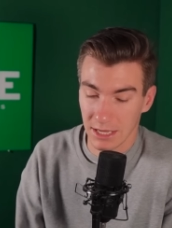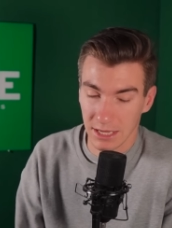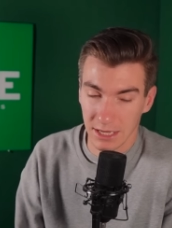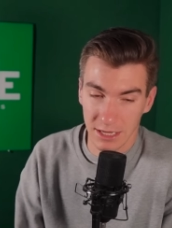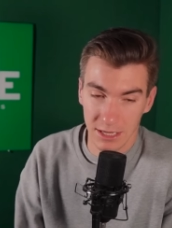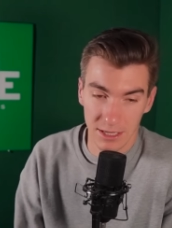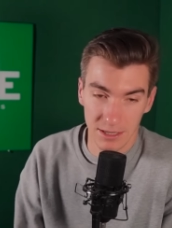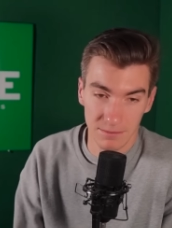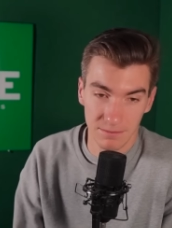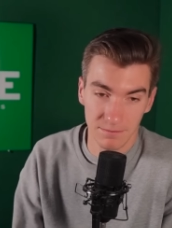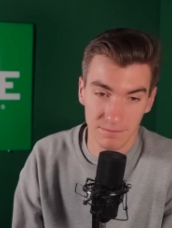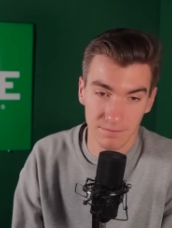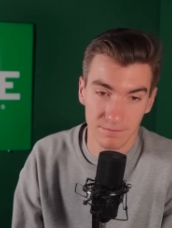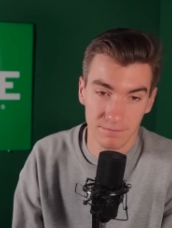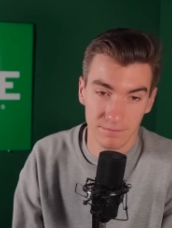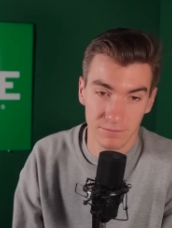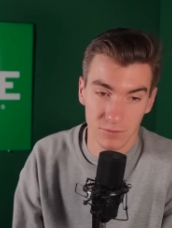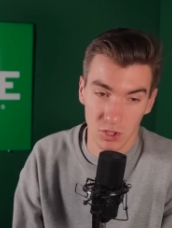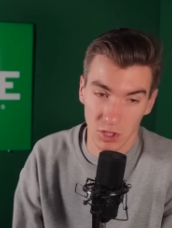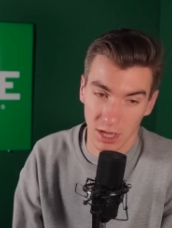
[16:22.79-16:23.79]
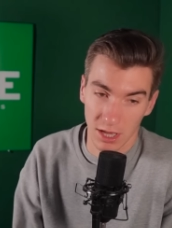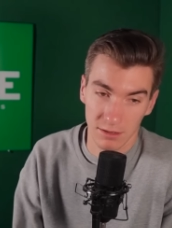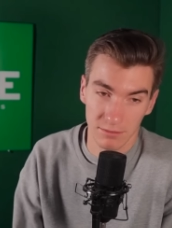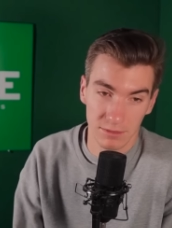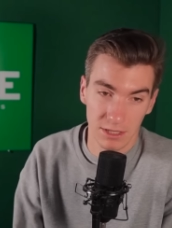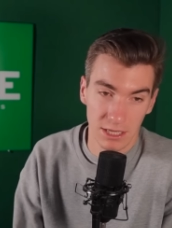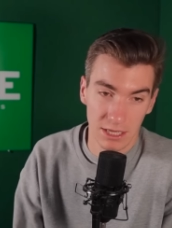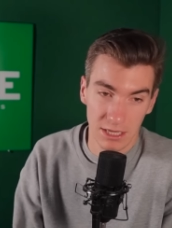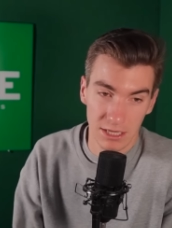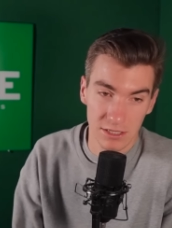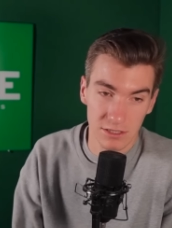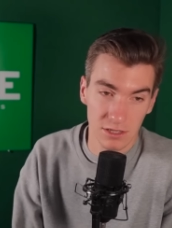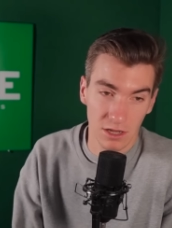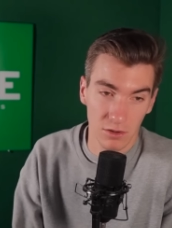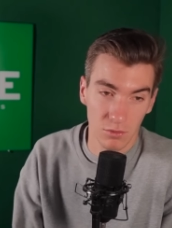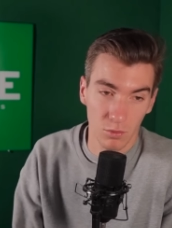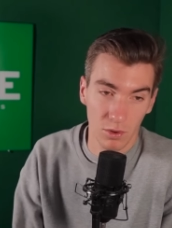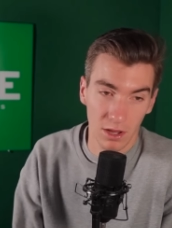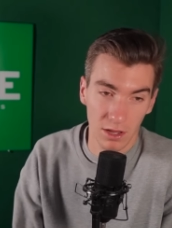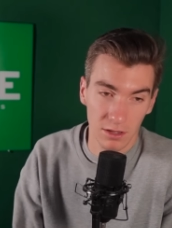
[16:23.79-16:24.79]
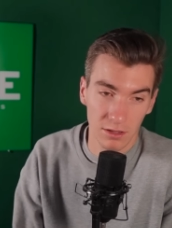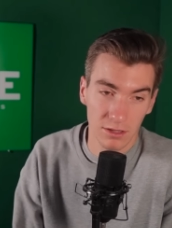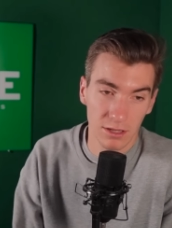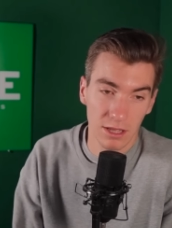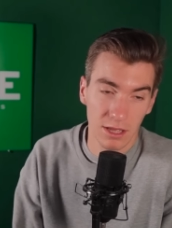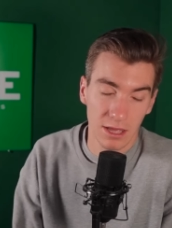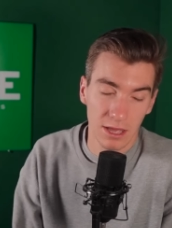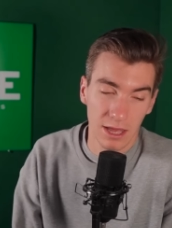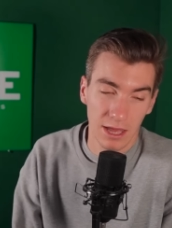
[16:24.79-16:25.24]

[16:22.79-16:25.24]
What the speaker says: So yeah, he's done well.